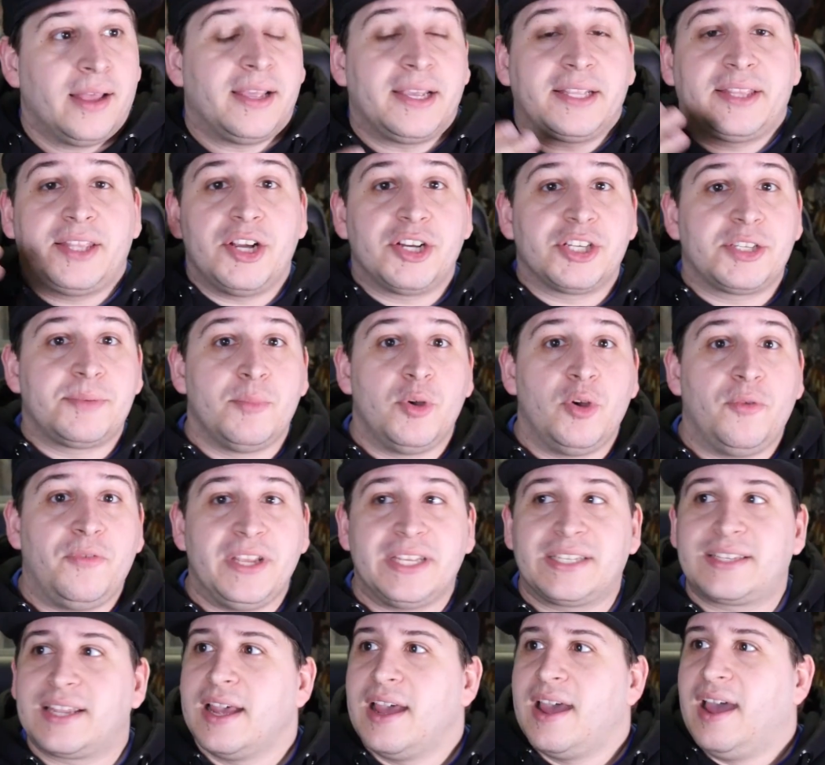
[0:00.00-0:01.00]
Like there's
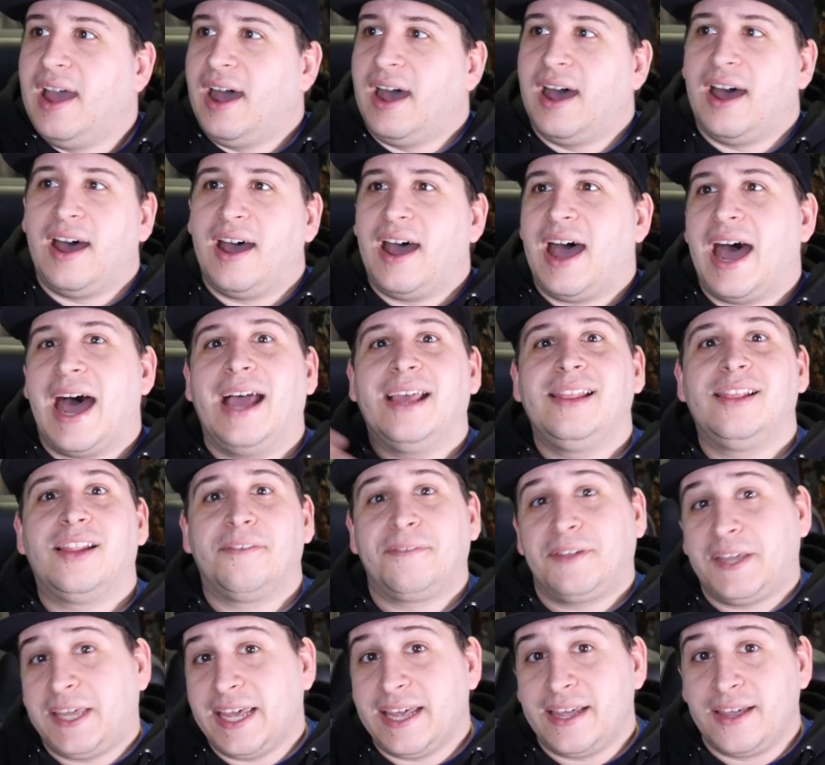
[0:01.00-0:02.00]
movies, I
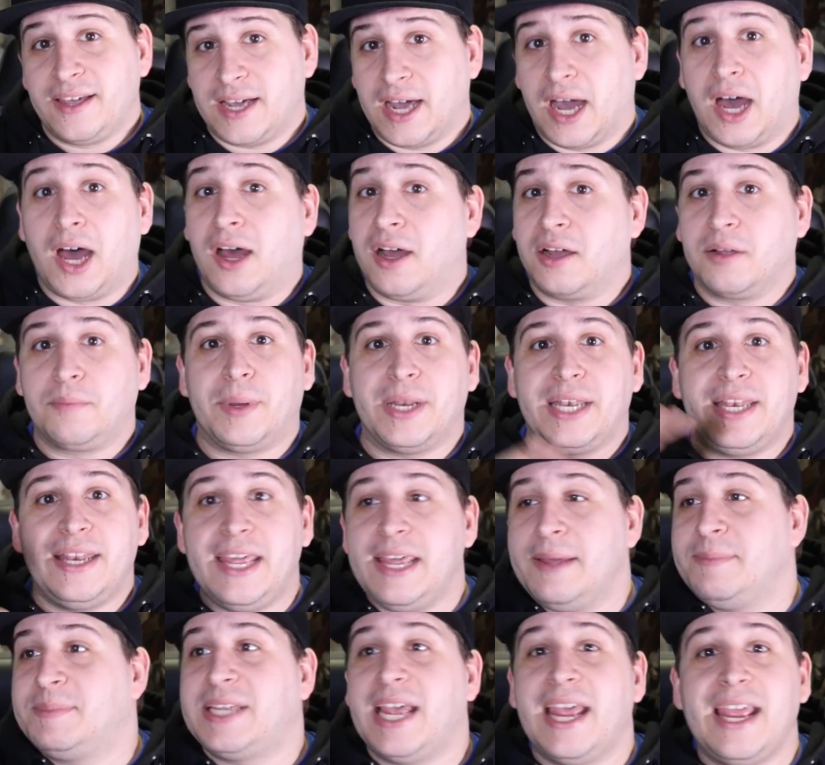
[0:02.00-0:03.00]
love King Kong, but
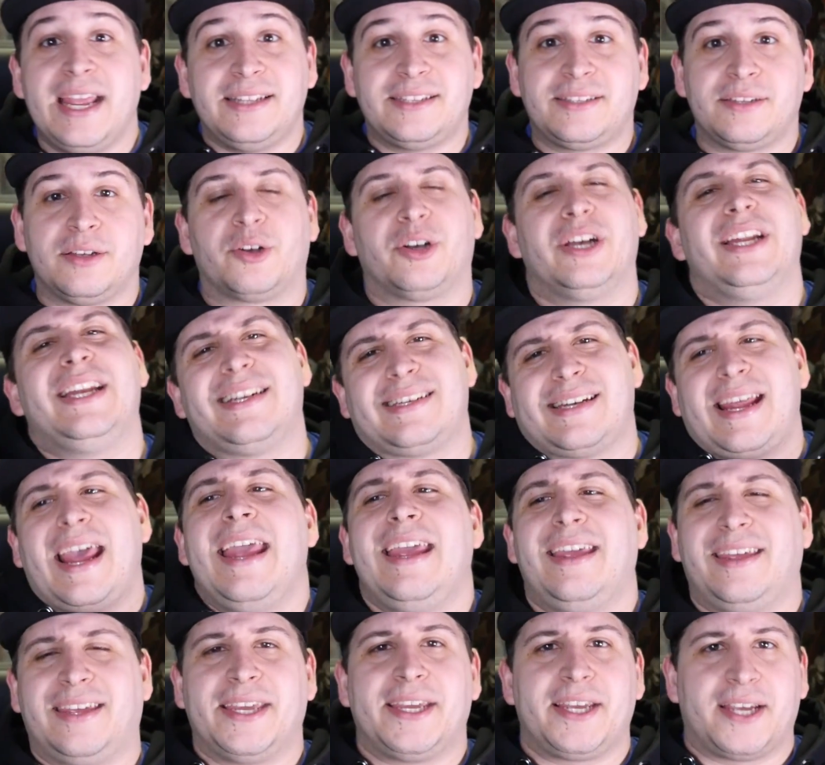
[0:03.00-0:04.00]
Neebs hates, or he didn't
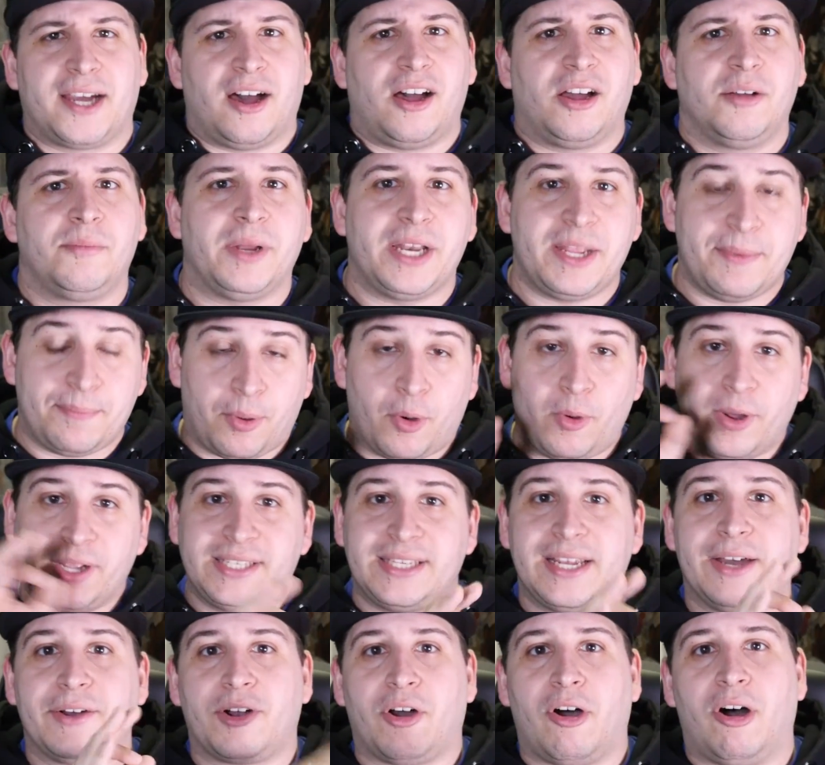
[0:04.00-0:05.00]
hate King Kong, but he
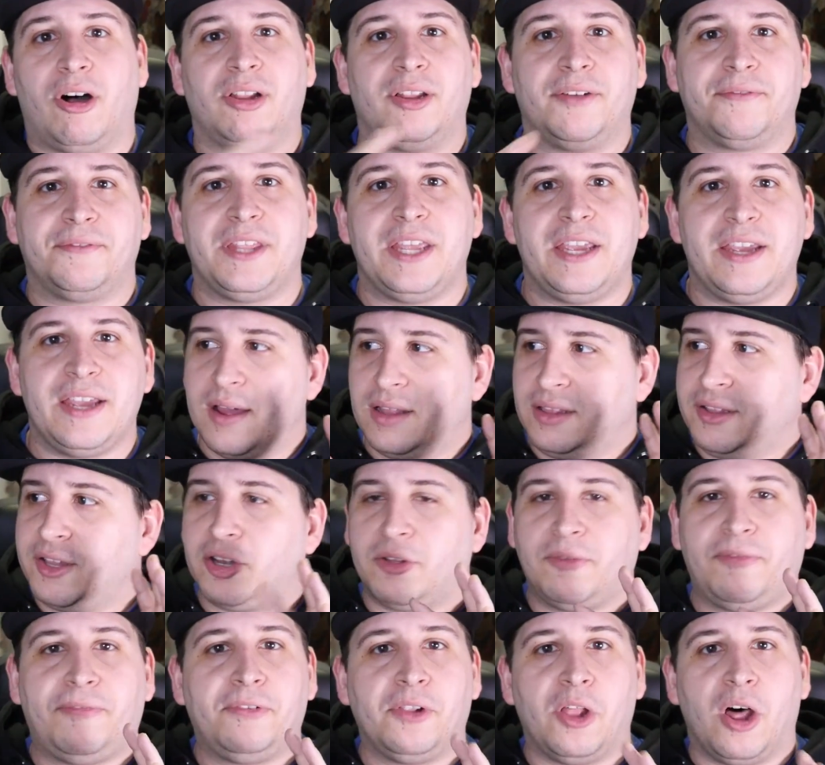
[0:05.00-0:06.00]
points out all of the
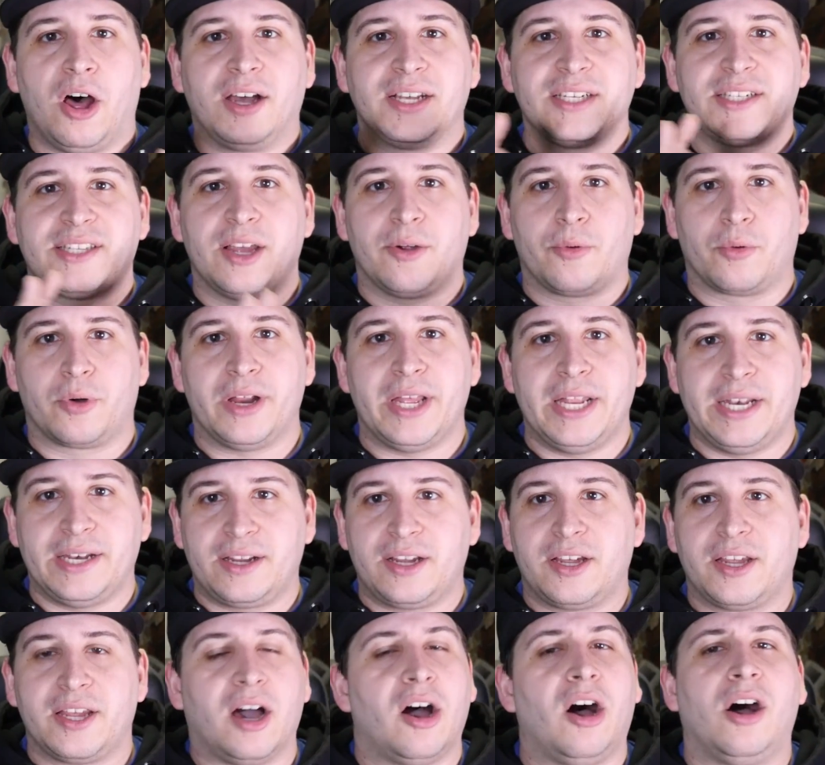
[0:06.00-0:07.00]
little flaws that were in
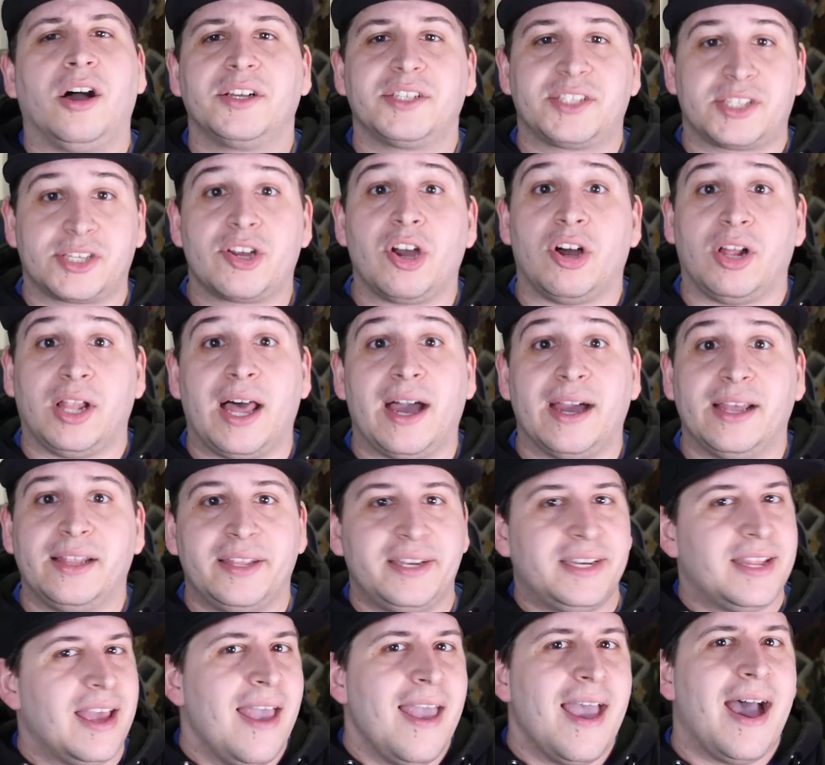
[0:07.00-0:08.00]
Kong Skull
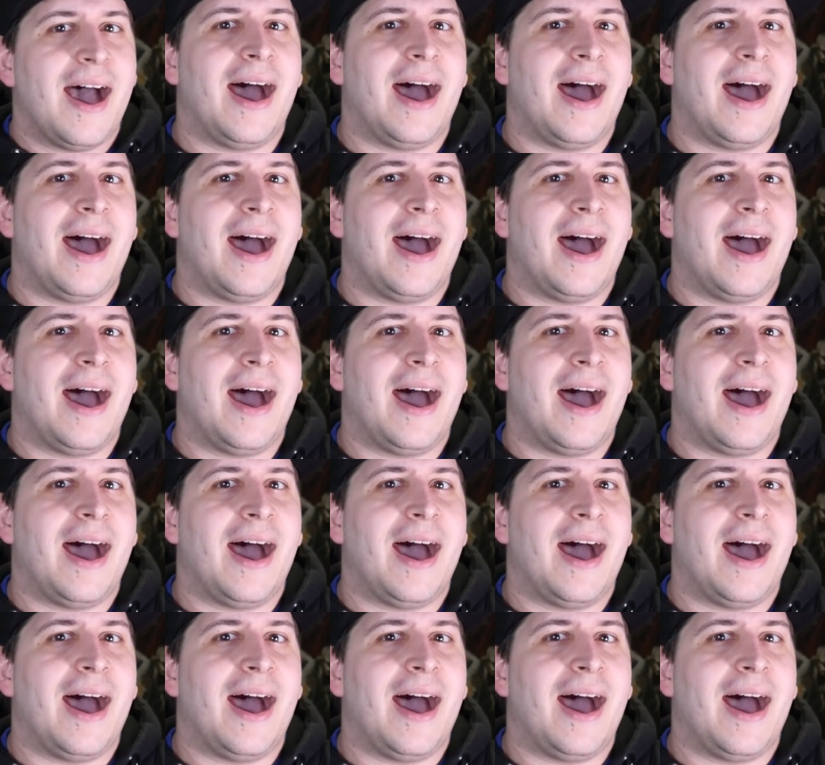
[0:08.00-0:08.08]
Island.